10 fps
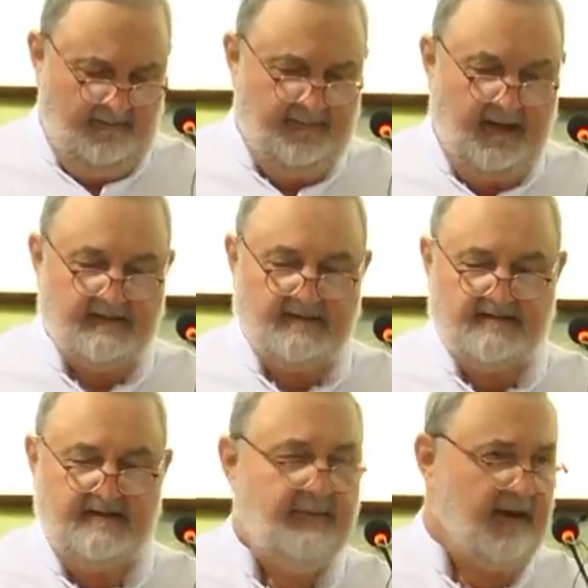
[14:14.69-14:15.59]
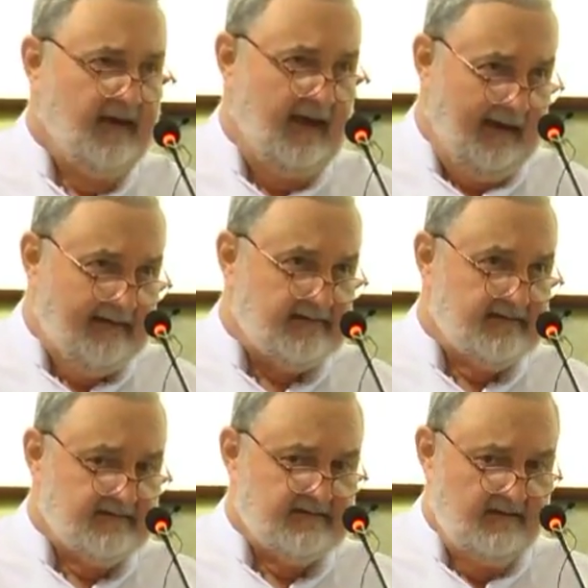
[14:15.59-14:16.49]
that CPEC
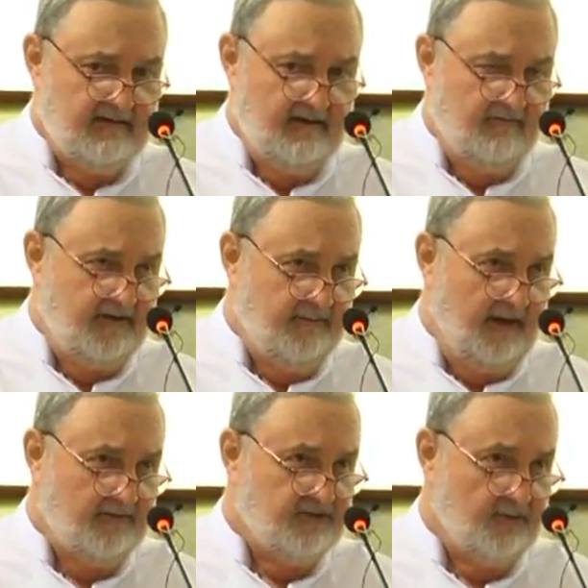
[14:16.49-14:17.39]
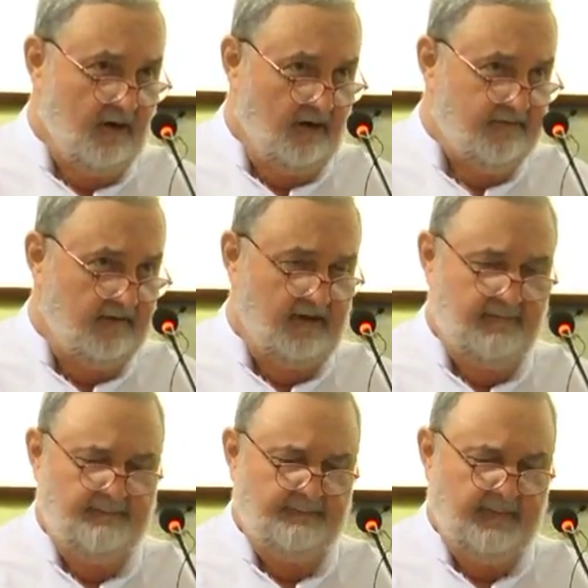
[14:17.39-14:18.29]
has a great amount to offer.
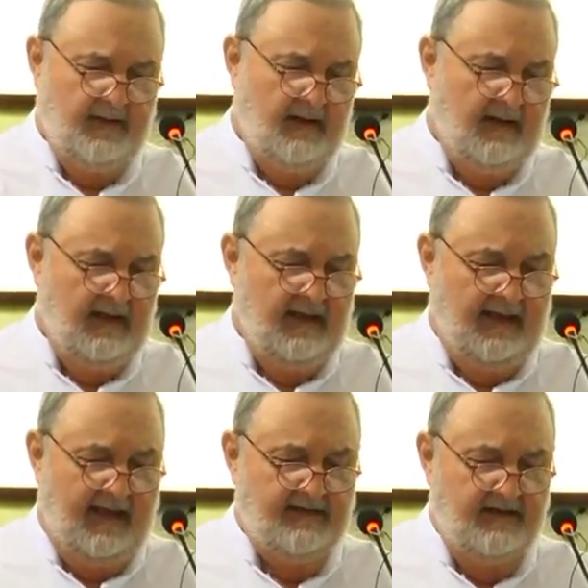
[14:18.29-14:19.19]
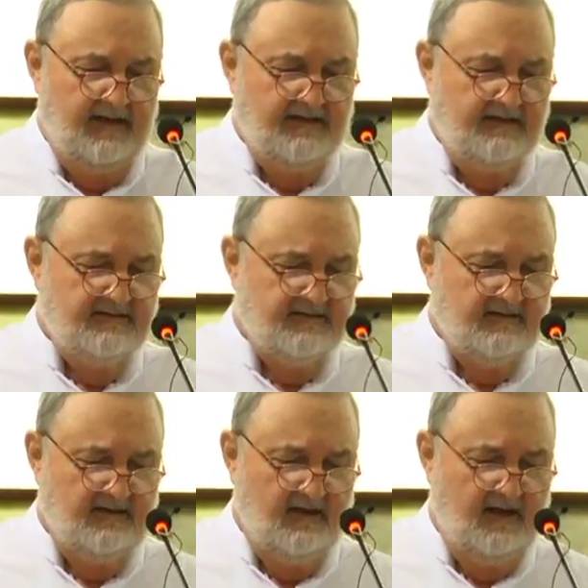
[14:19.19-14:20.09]
And it
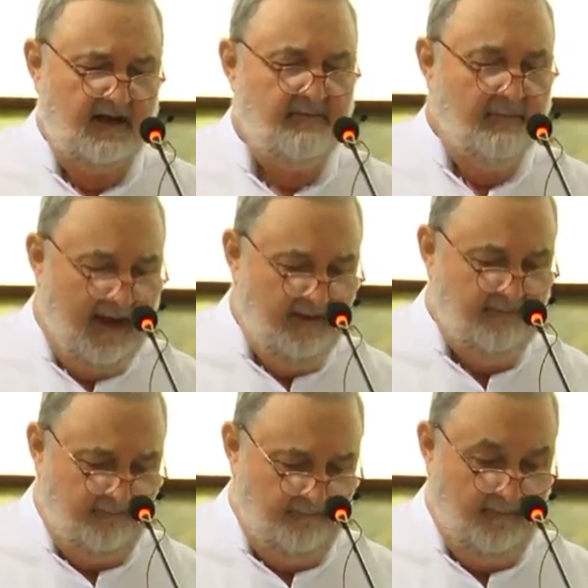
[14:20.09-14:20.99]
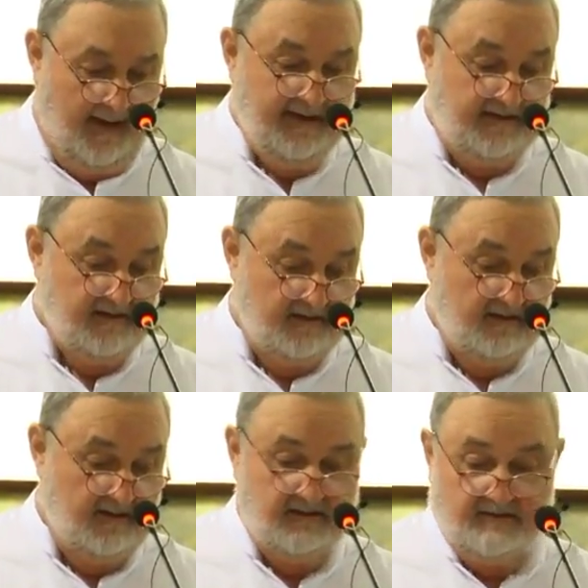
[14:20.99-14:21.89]
is, in my mind,
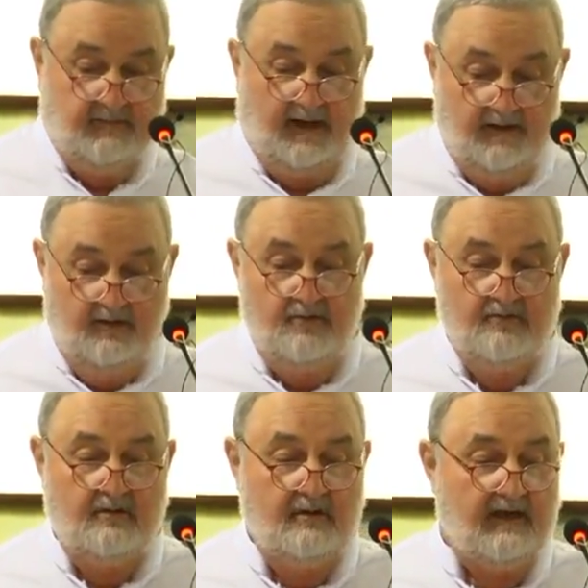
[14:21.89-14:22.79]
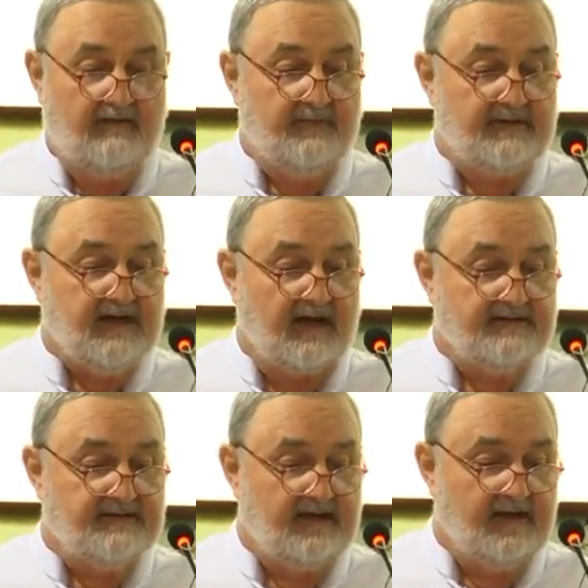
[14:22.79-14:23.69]
and to my own government, I
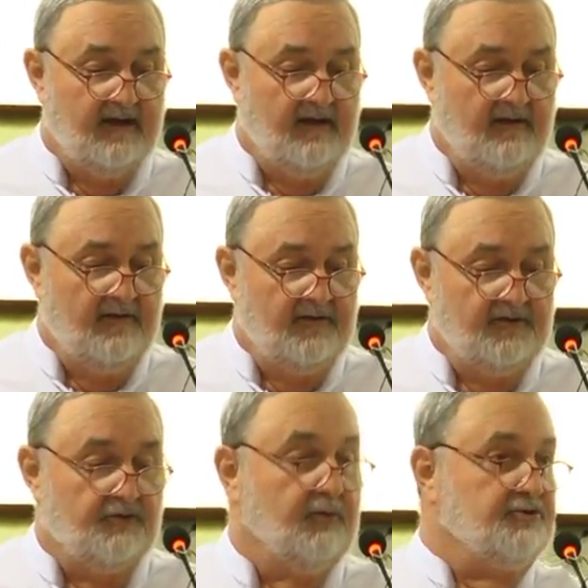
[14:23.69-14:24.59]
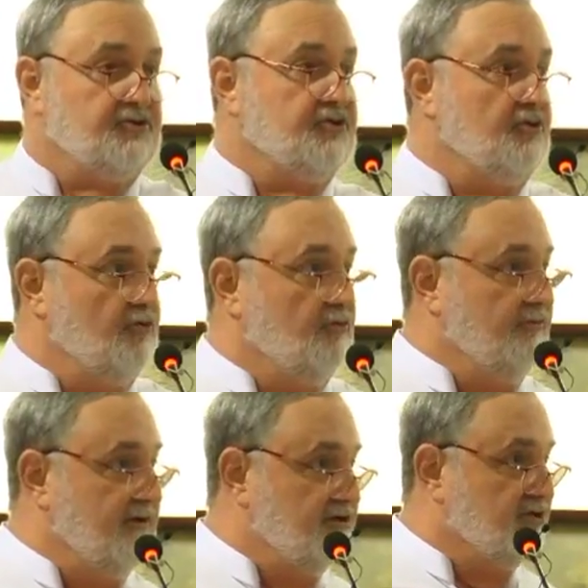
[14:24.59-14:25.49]
say, you want to show
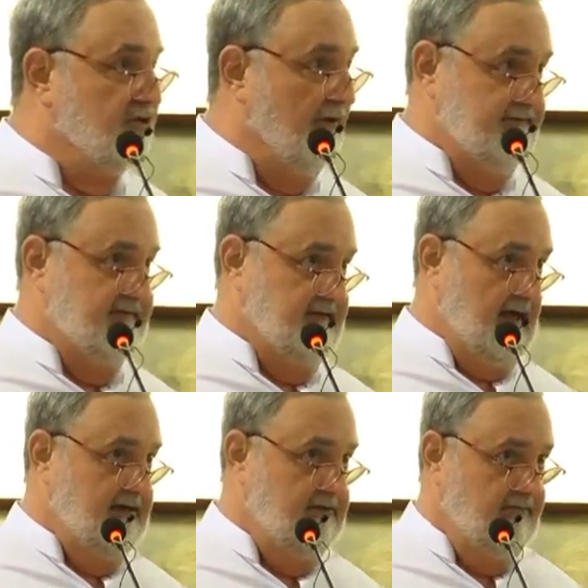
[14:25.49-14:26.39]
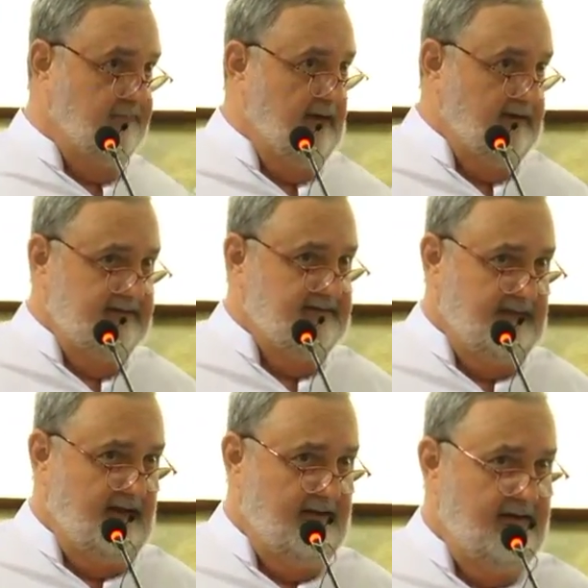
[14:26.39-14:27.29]
the soft side of
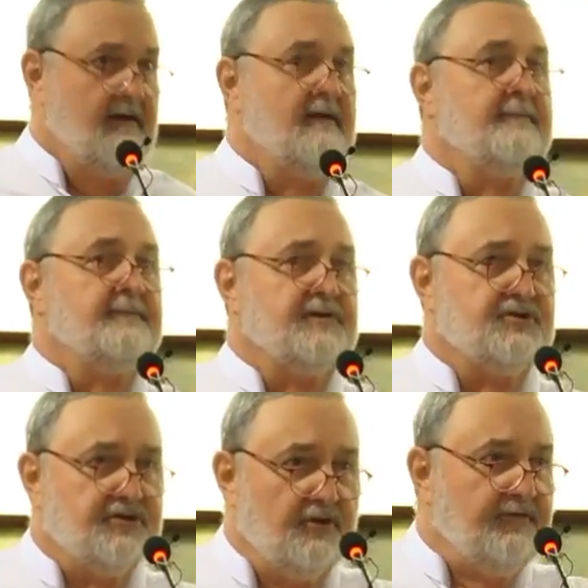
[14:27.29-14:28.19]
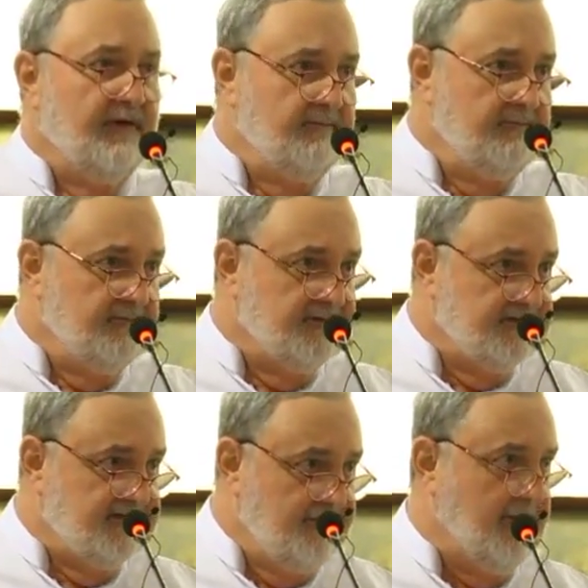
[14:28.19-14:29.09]
Pakistan, show them
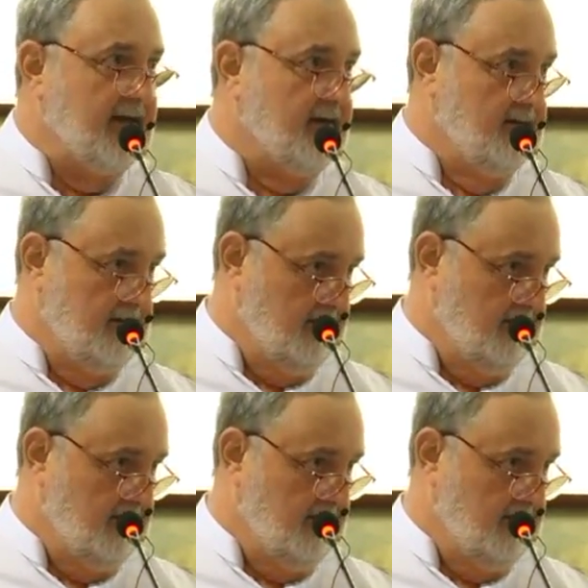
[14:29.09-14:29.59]
CPEC.